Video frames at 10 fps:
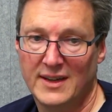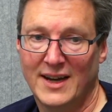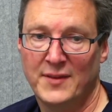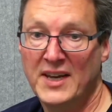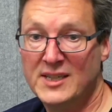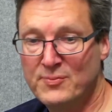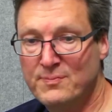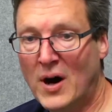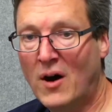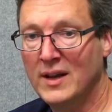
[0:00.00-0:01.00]
I think it's
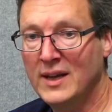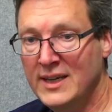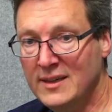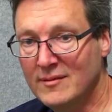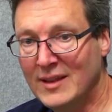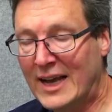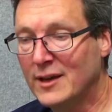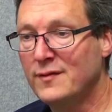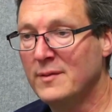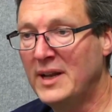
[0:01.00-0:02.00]
partly lack
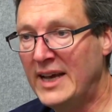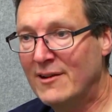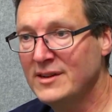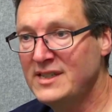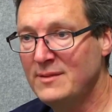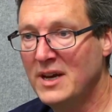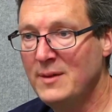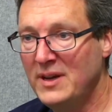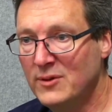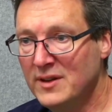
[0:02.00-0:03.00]
of familiarity,
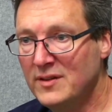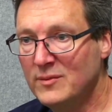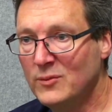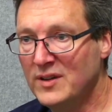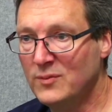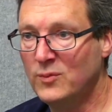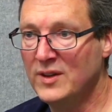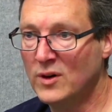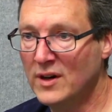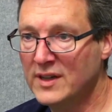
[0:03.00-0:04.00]
maybe, with
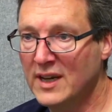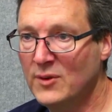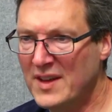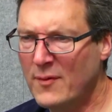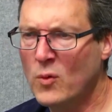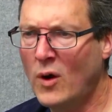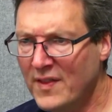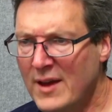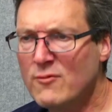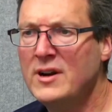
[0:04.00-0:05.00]
working with.
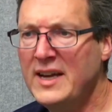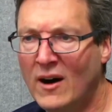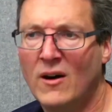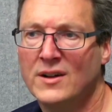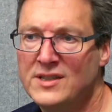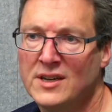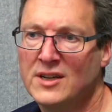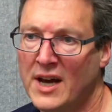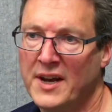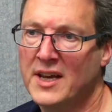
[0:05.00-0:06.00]
They're really hard to
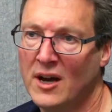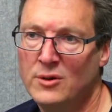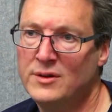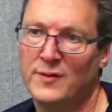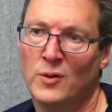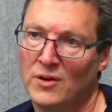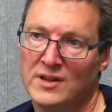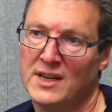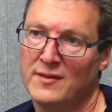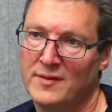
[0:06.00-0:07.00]
kind of code for,
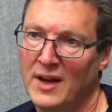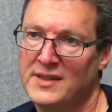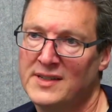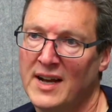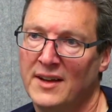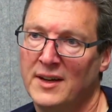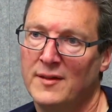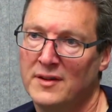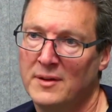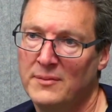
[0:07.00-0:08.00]
as I understand it.
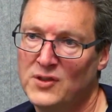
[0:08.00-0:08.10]
I'm